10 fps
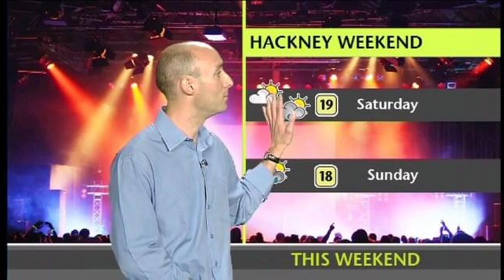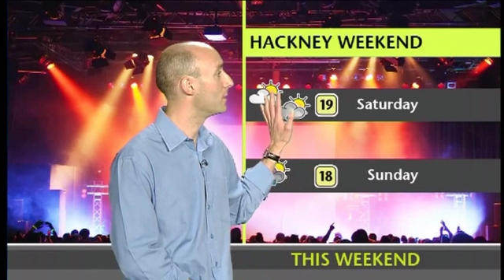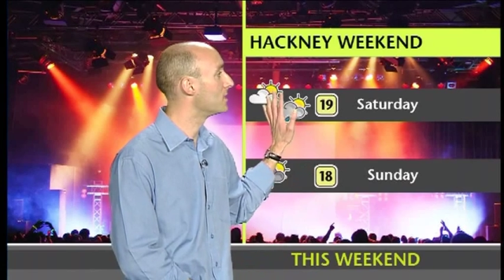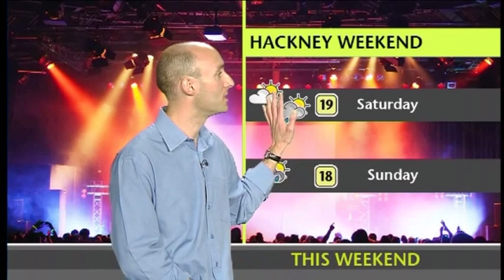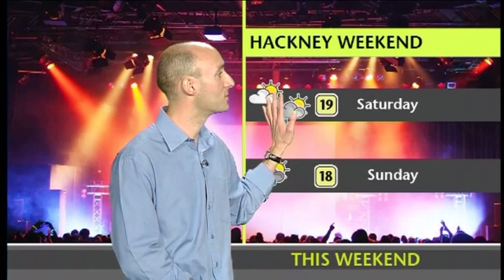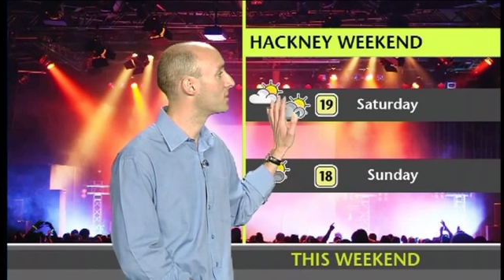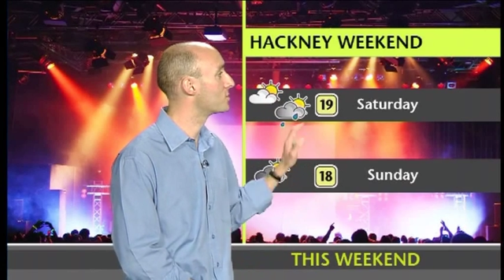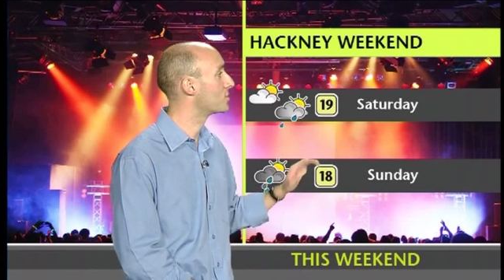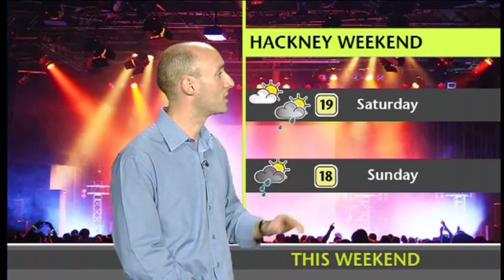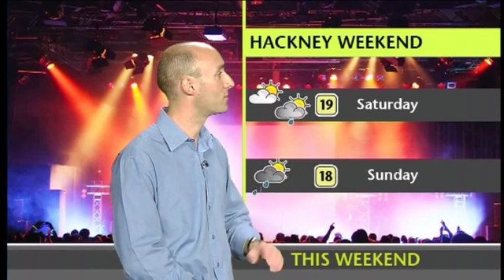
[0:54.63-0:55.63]
Plenty of
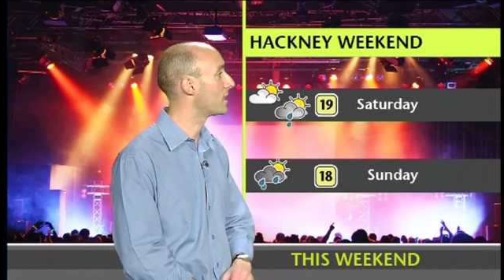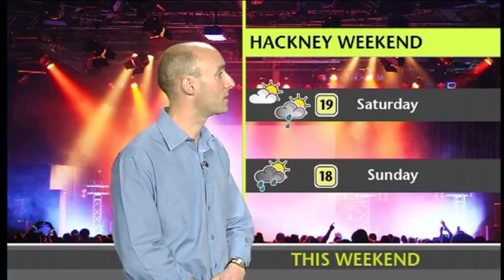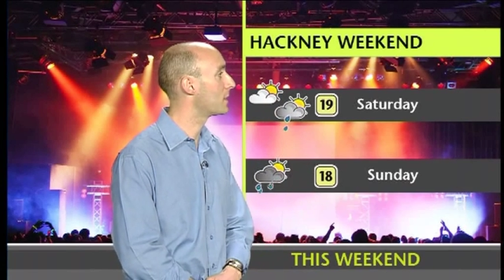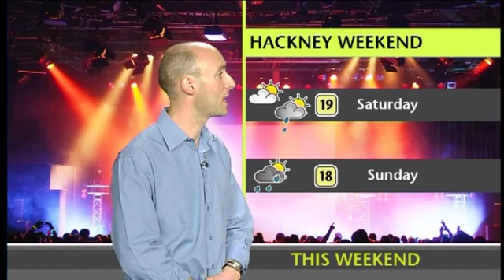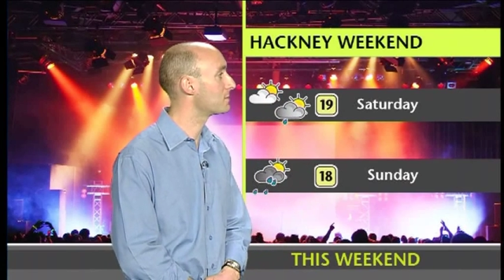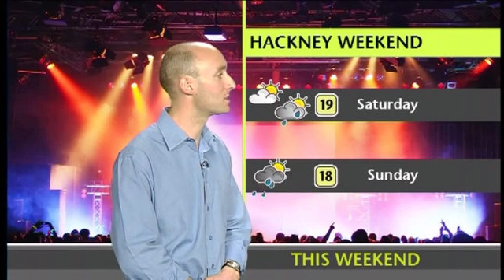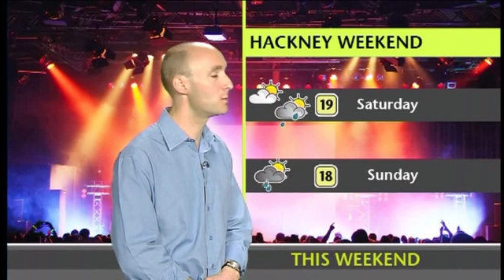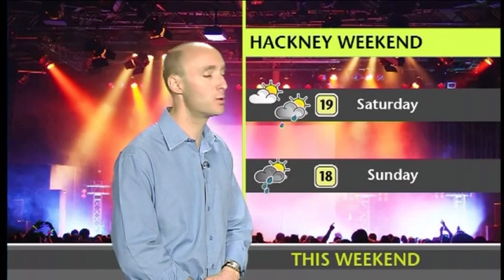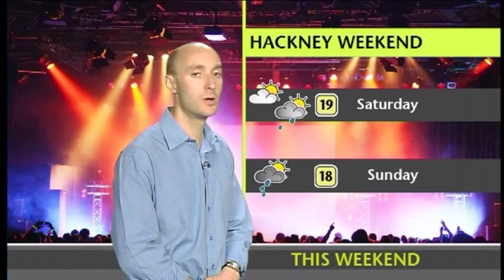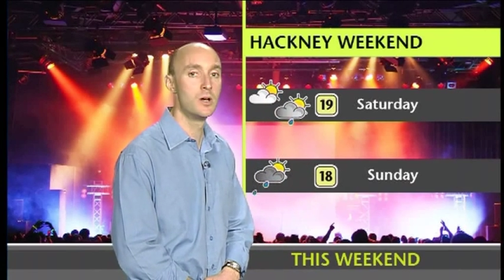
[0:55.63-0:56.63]
sunshine around, perhaps a
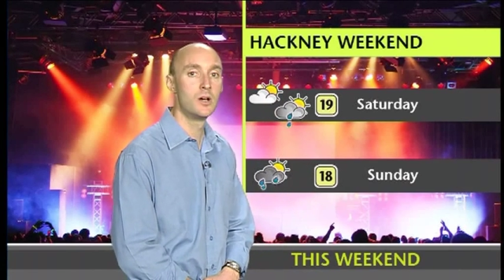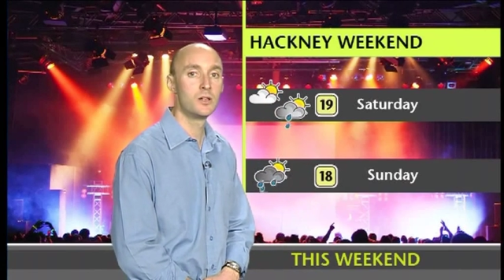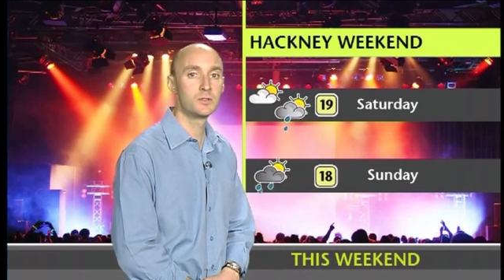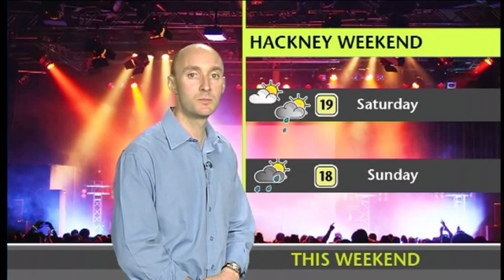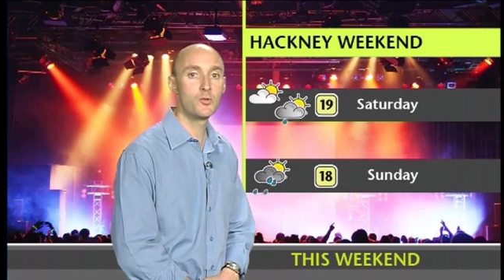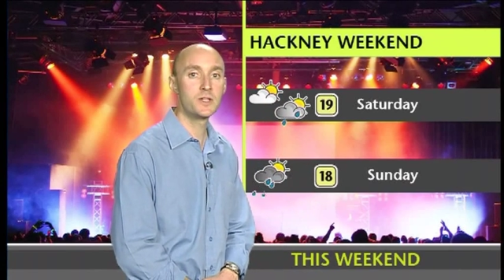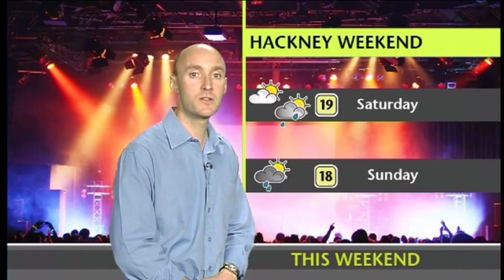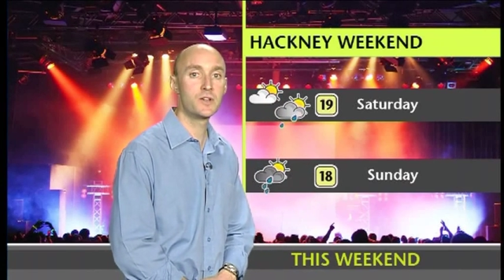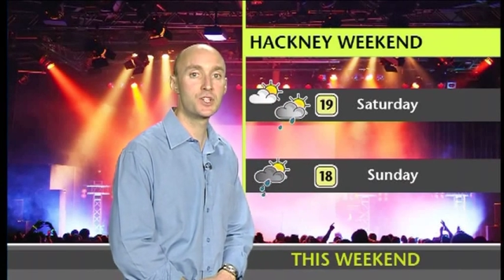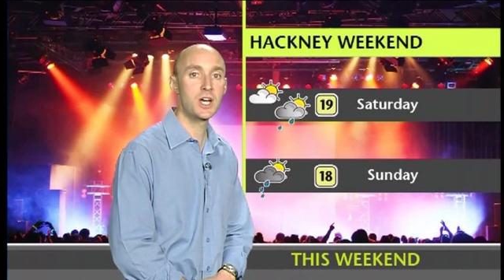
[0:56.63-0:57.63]
small Small risk
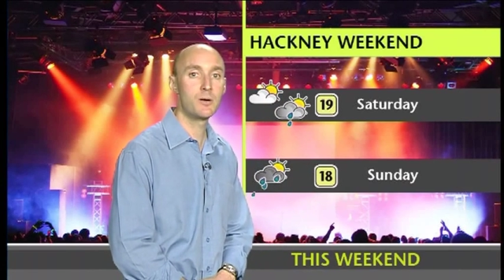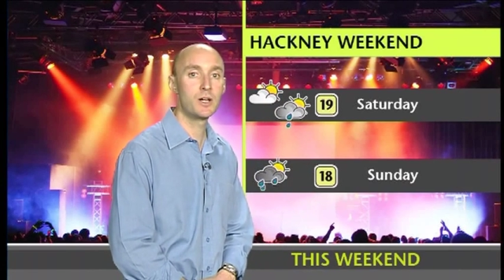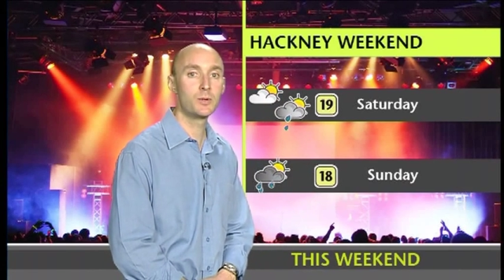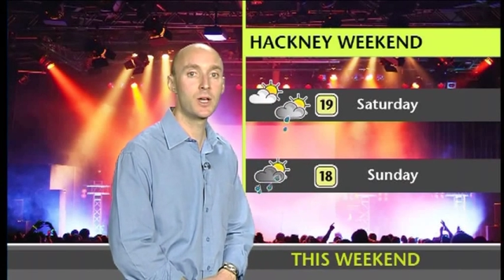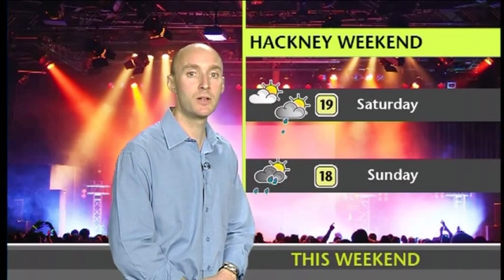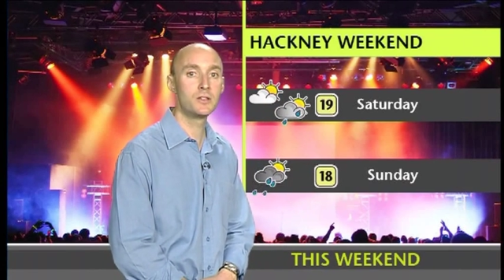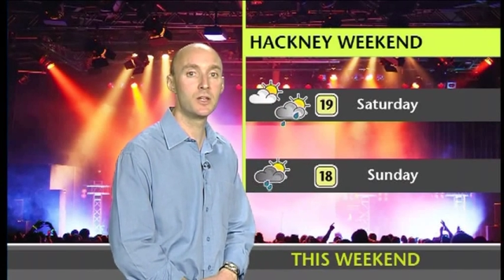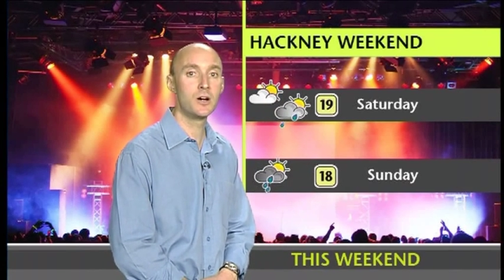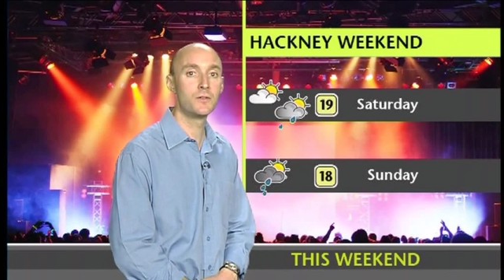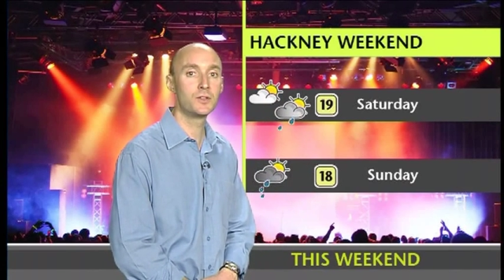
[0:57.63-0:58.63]
of a shower as we go into the
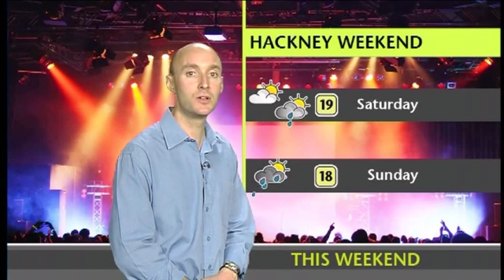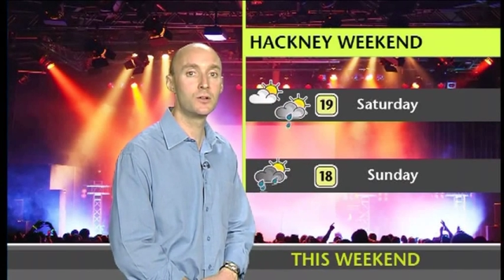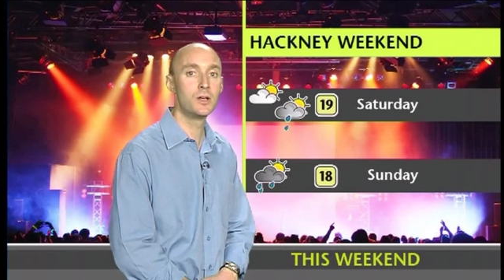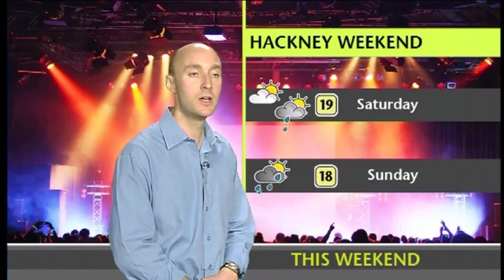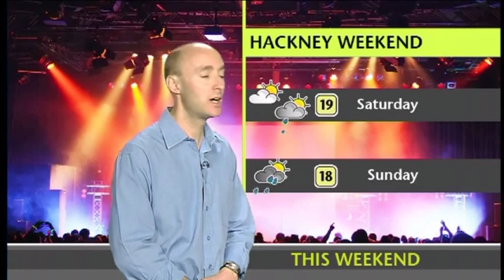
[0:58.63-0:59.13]
afternoon,